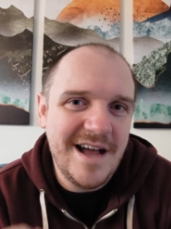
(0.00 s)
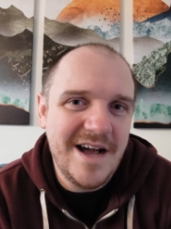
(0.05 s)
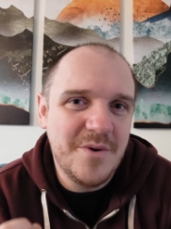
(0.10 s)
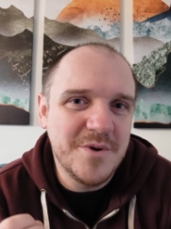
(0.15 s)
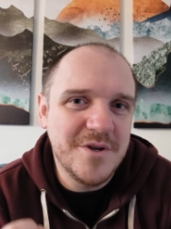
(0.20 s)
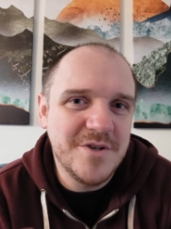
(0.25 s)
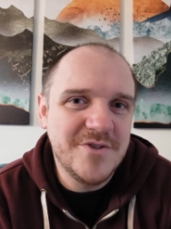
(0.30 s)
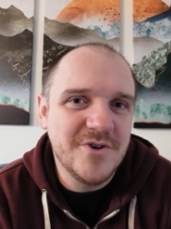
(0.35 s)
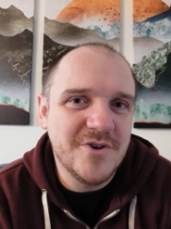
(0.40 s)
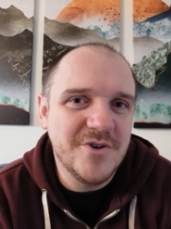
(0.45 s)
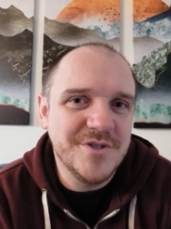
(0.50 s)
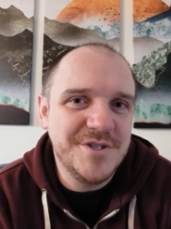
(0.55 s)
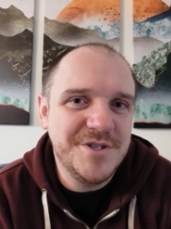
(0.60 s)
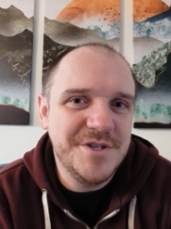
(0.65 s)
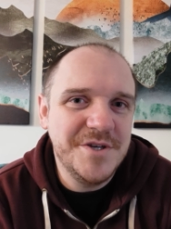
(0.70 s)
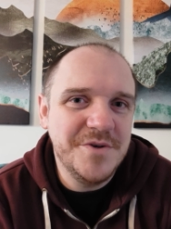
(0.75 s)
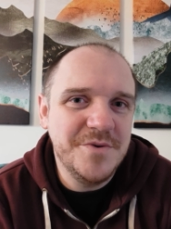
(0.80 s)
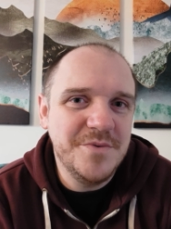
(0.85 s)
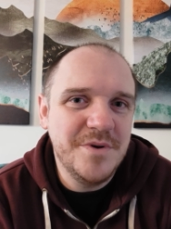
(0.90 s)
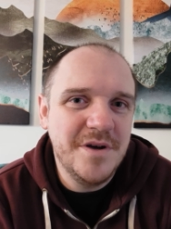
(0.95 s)
I wanna talk
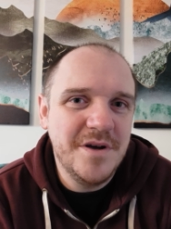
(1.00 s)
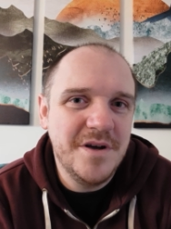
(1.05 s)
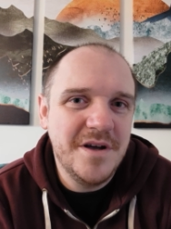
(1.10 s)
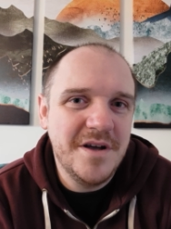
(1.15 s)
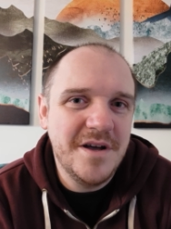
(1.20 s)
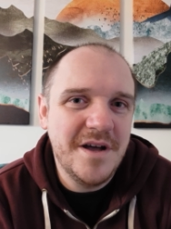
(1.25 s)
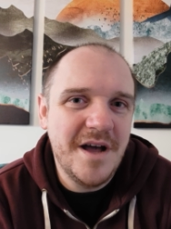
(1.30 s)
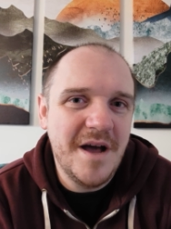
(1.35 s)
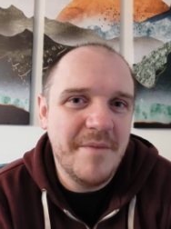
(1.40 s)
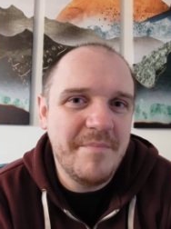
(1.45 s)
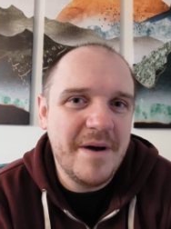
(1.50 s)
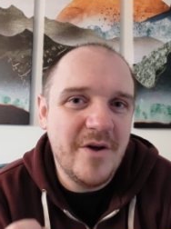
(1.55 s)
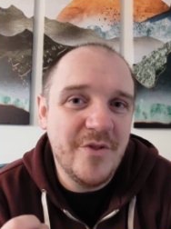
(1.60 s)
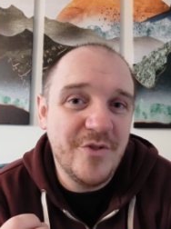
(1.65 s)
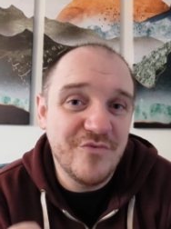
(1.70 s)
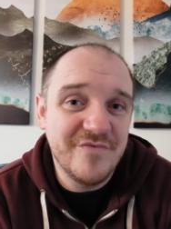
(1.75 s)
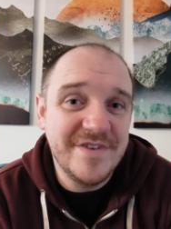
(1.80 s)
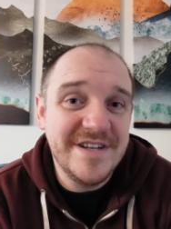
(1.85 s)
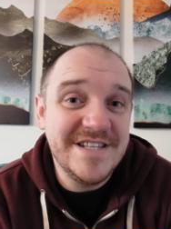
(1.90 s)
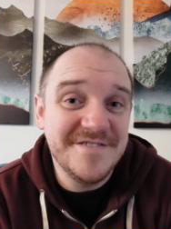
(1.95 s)
to you
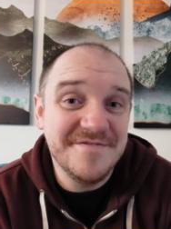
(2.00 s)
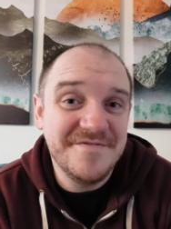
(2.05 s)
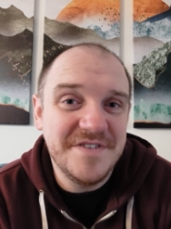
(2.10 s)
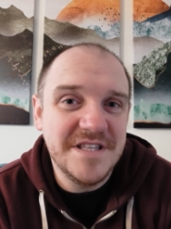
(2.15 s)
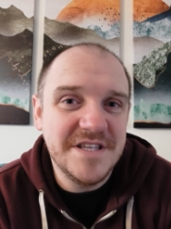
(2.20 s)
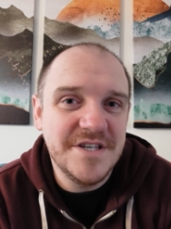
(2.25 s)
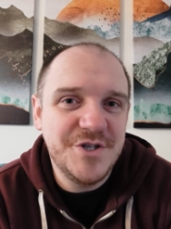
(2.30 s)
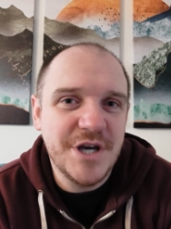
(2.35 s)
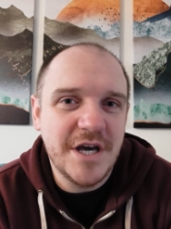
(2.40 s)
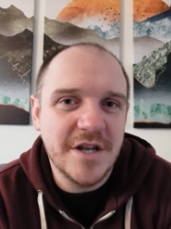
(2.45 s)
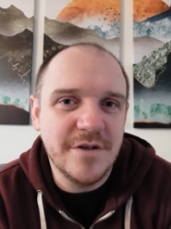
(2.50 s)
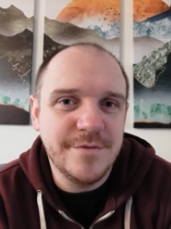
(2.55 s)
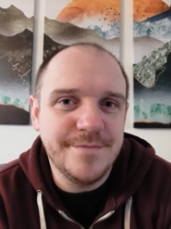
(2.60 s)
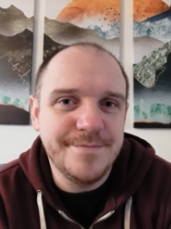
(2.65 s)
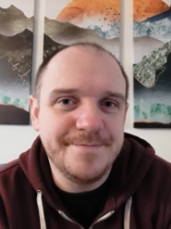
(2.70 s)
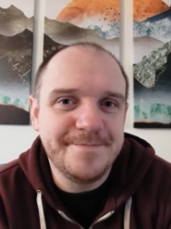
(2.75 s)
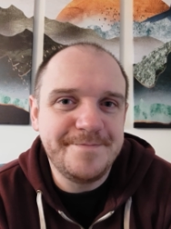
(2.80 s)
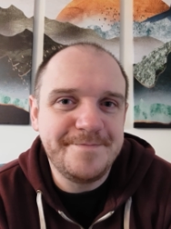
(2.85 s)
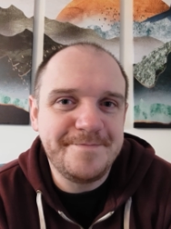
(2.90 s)
about the reason for this channel.